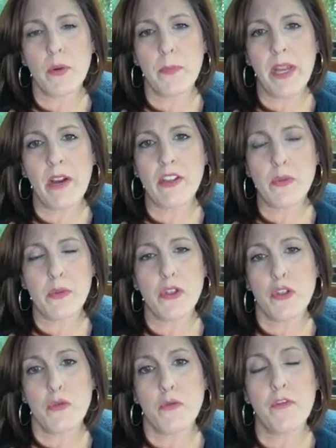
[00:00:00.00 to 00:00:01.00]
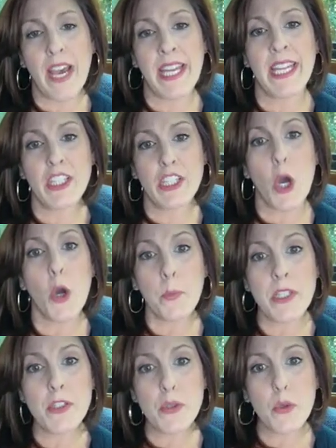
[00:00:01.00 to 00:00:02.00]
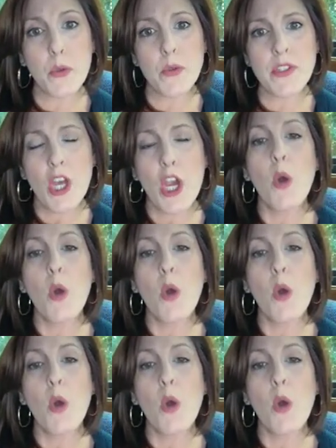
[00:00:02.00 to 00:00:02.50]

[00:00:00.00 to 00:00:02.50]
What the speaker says: parents were fighting to open schools.